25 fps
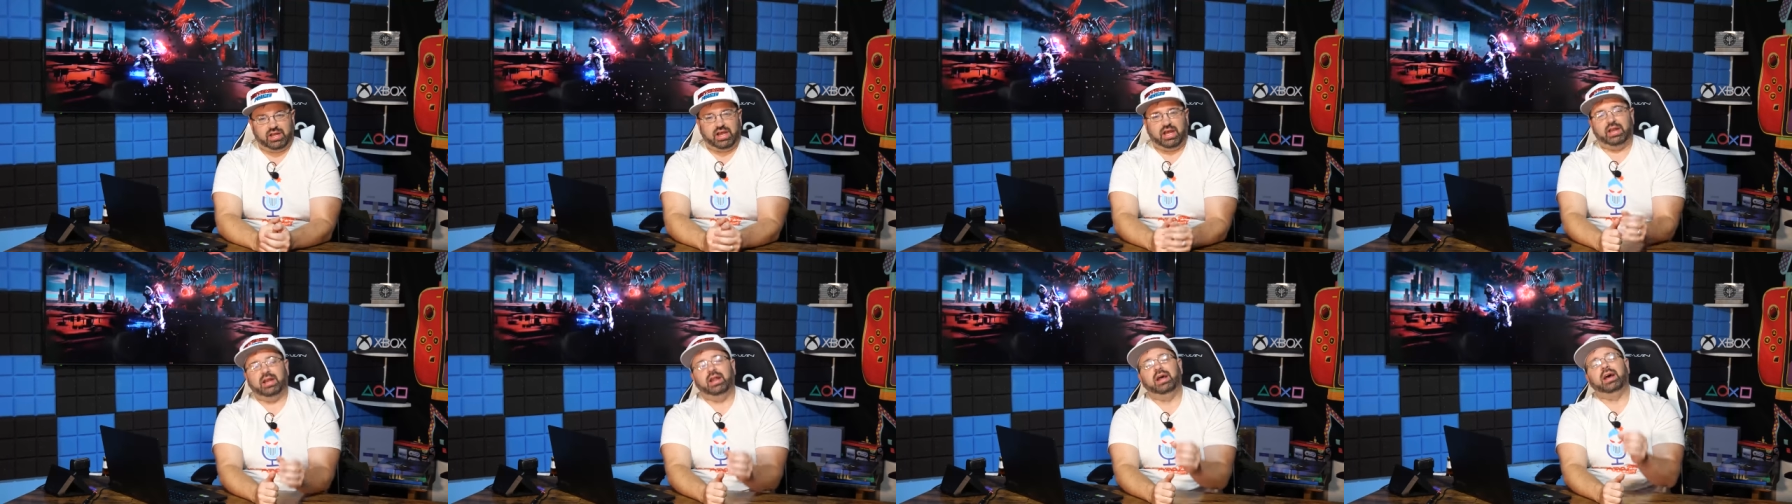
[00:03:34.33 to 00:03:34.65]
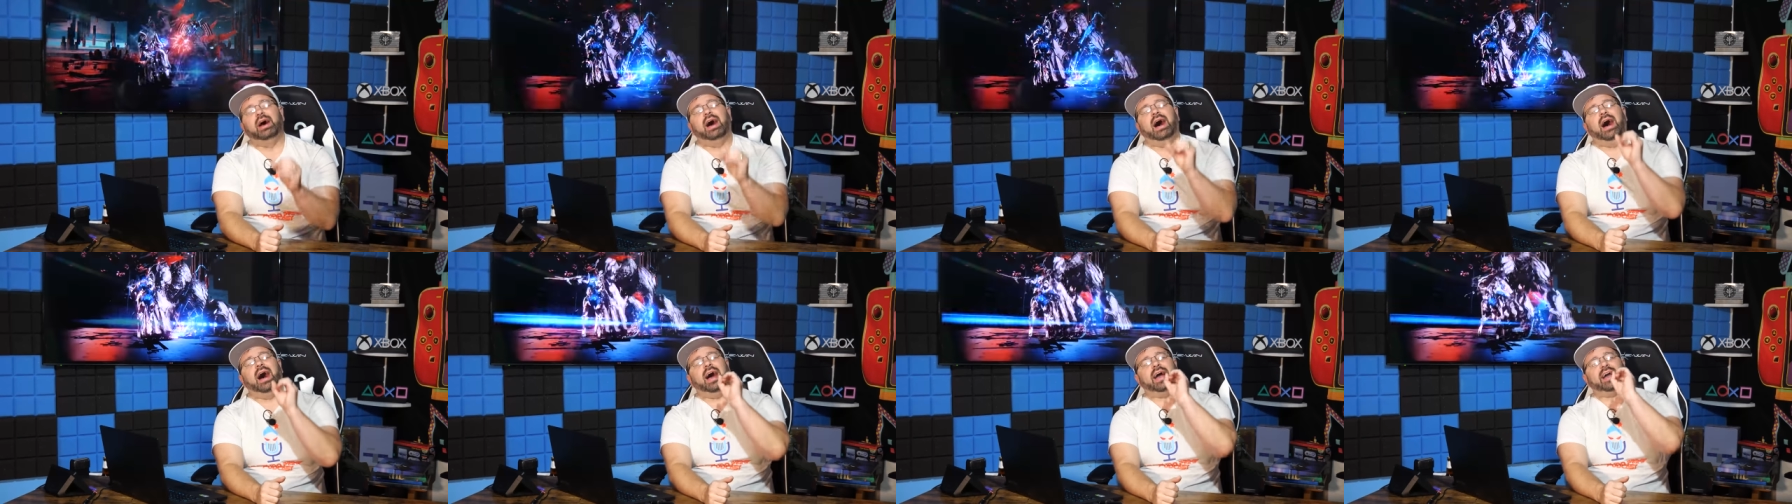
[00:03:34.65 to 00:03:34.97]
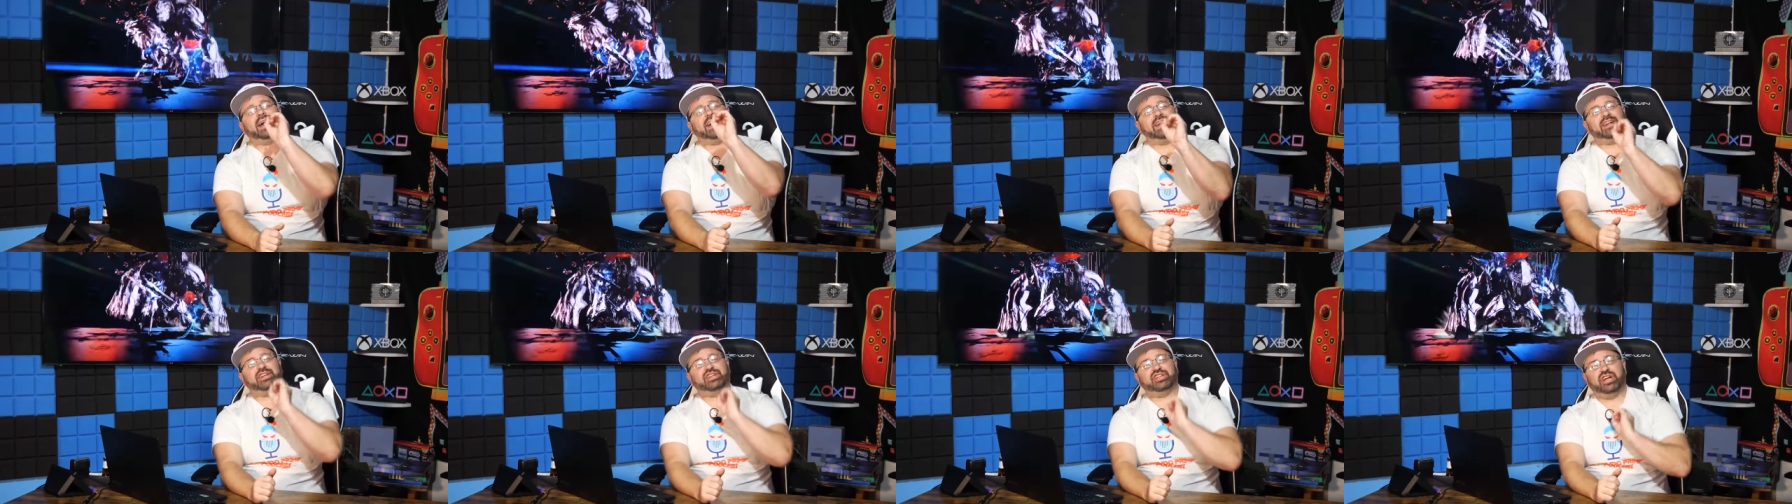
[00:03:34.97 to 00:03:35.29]
And I
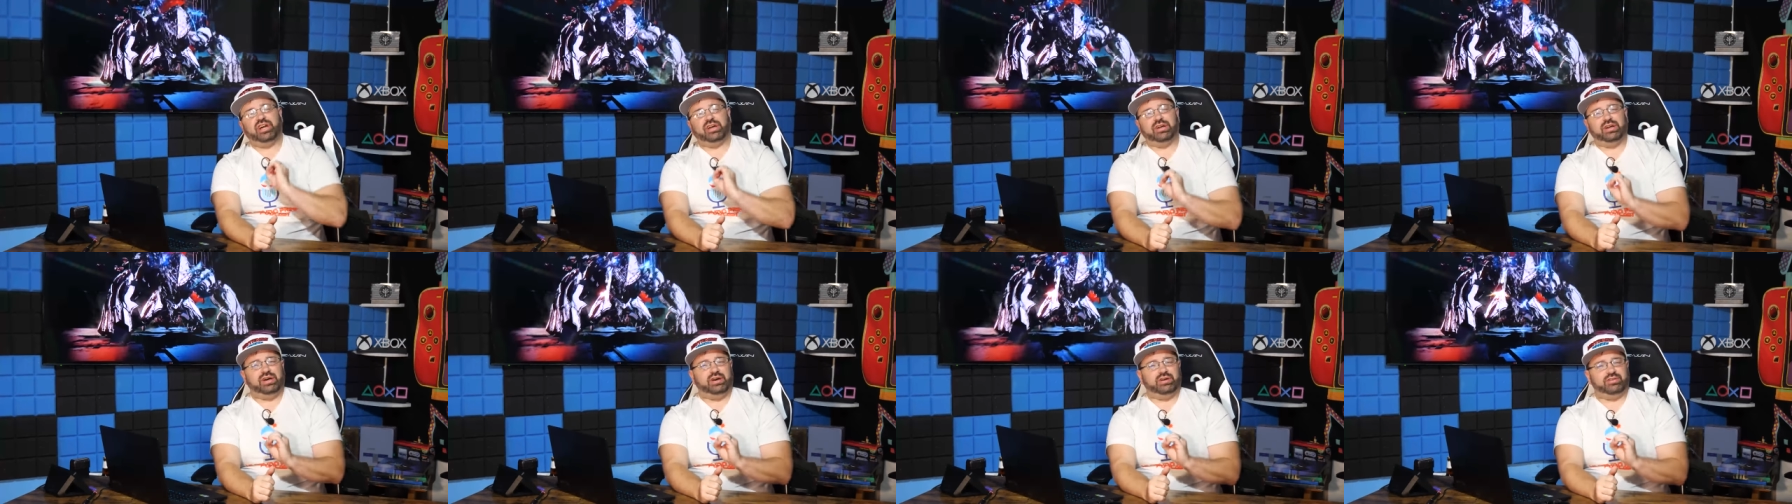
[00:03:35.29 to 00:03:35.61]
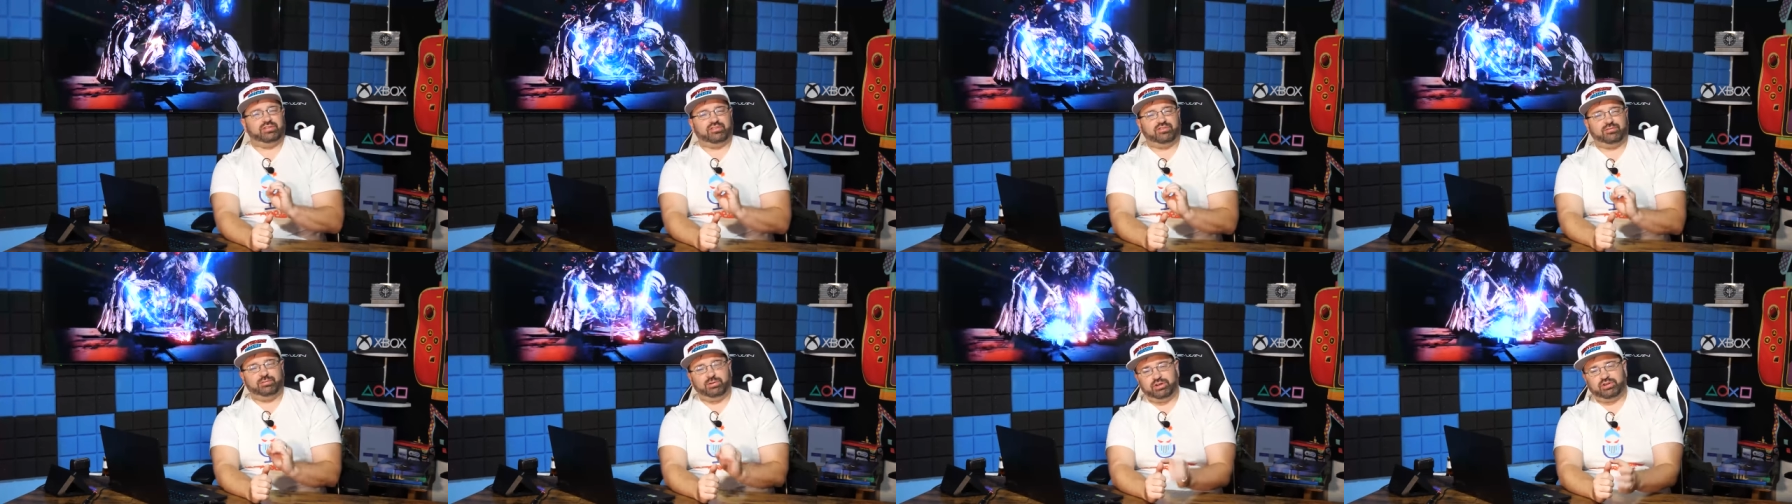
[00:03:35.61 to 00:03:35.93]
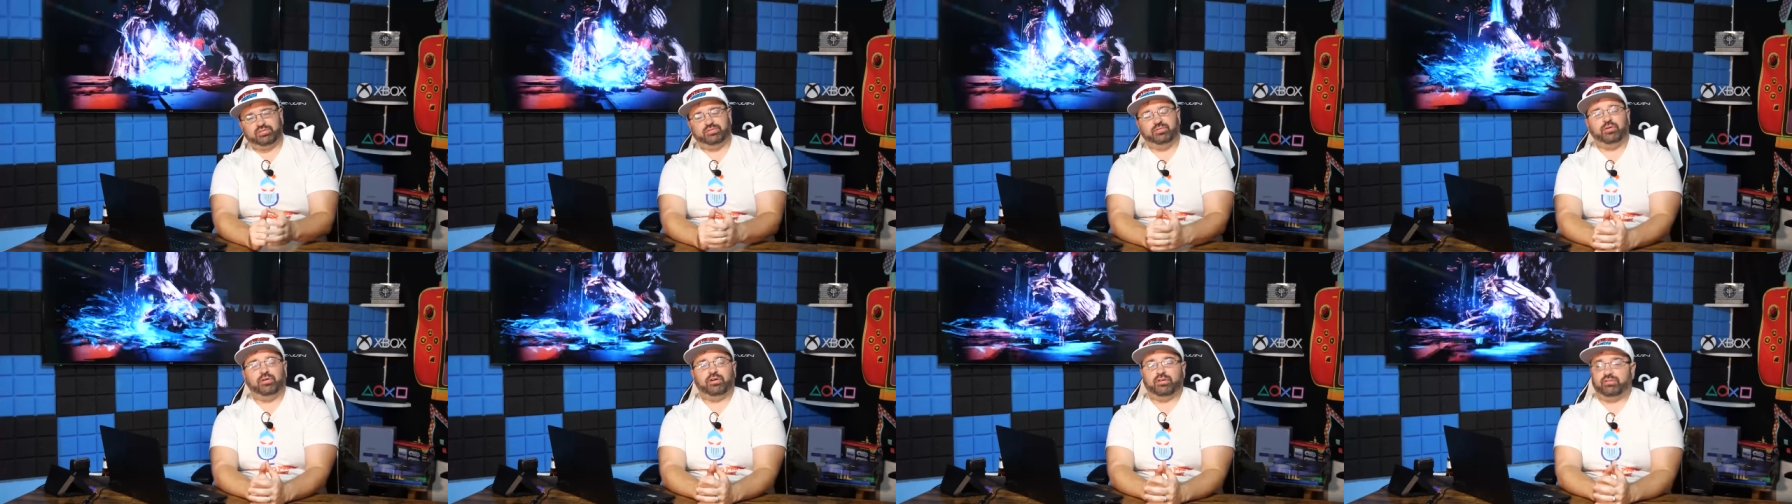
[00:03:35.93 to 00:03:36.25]
got to shout out
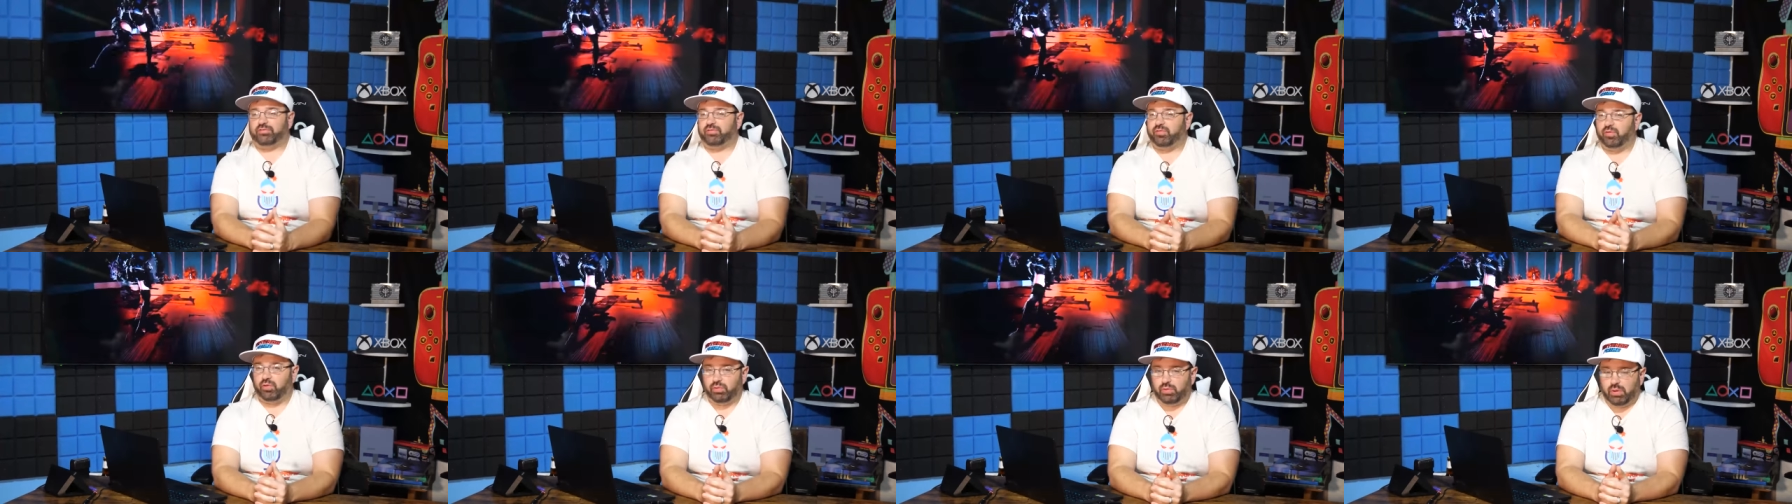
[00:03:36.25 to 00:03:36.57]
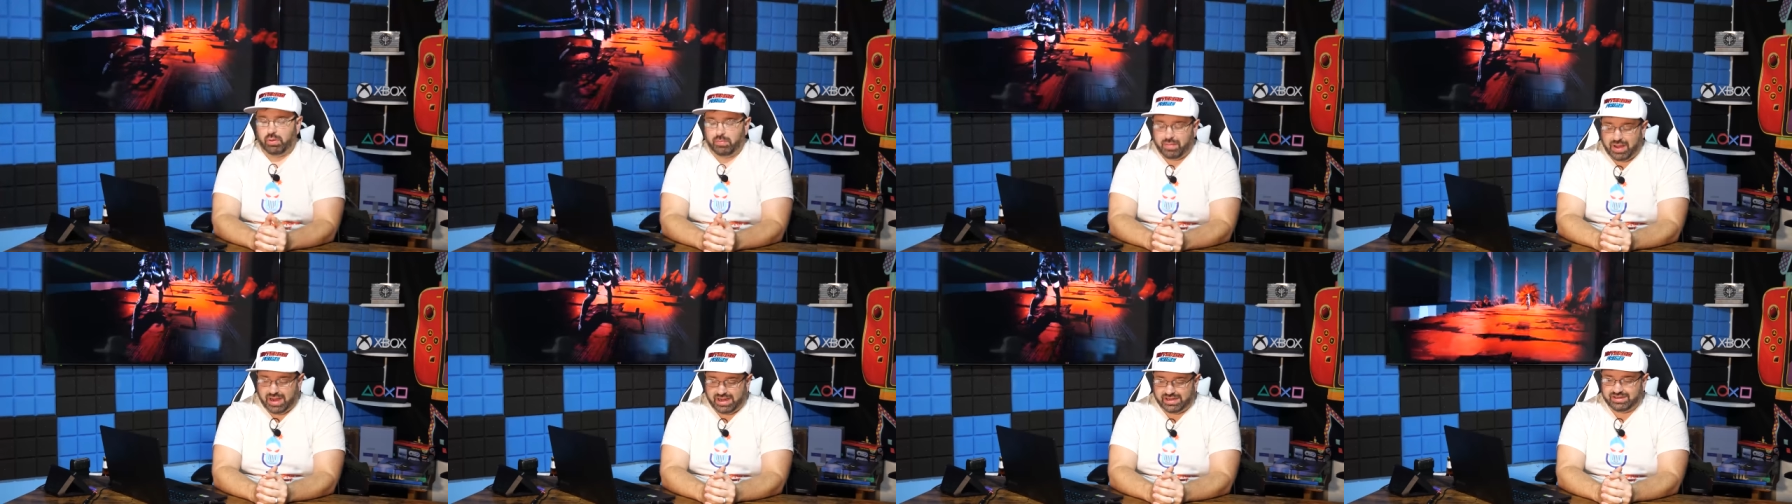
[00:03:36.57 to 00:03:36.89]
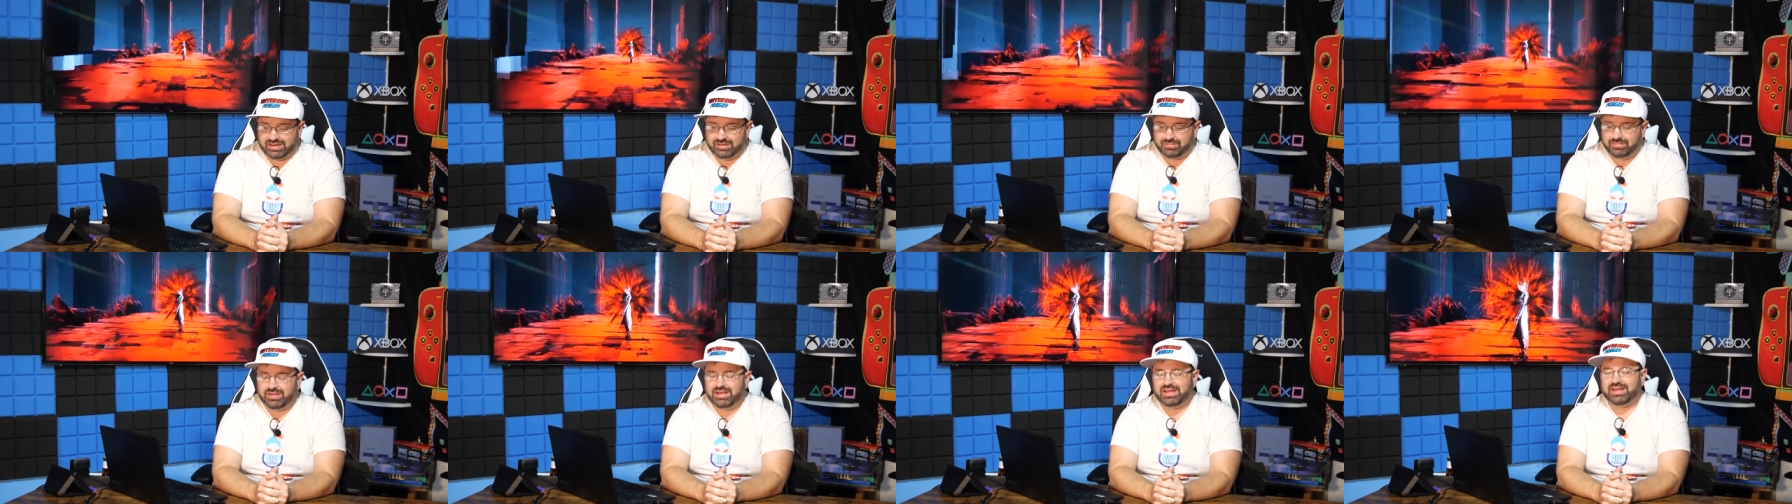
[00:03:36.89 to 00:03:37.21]
SwitchForce for
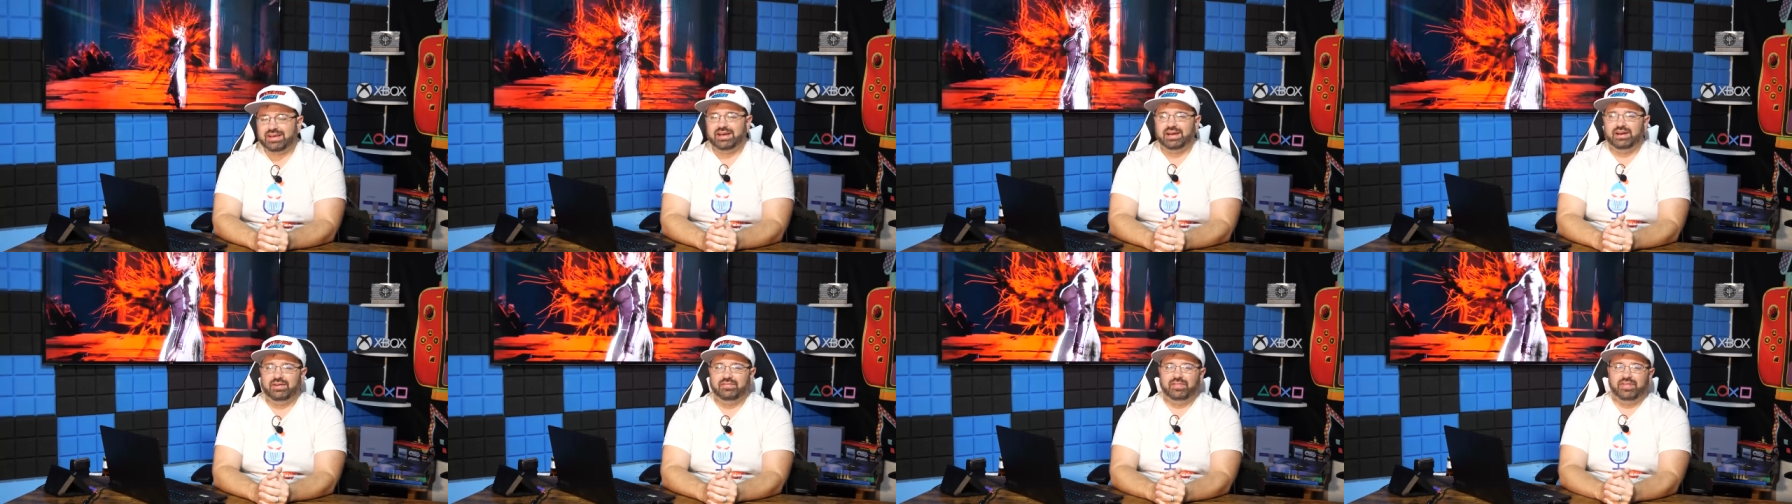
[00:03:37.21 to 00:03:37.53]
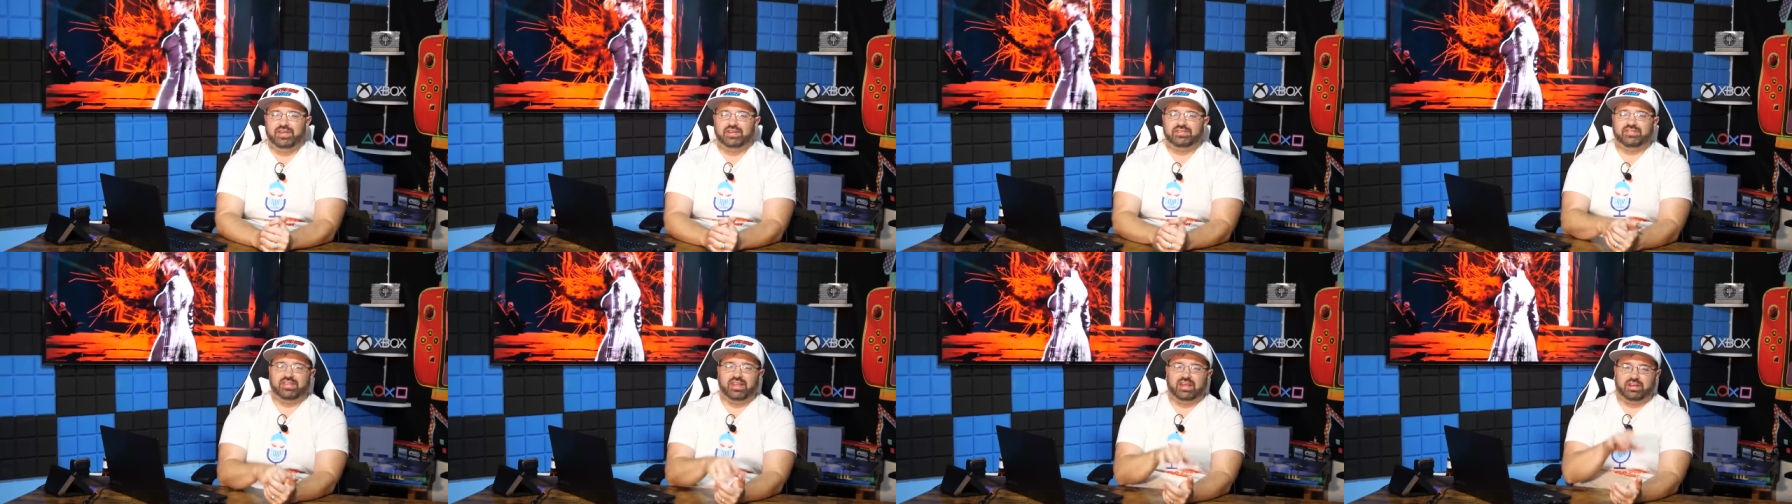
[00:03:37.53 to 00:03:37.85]
reminding me of this.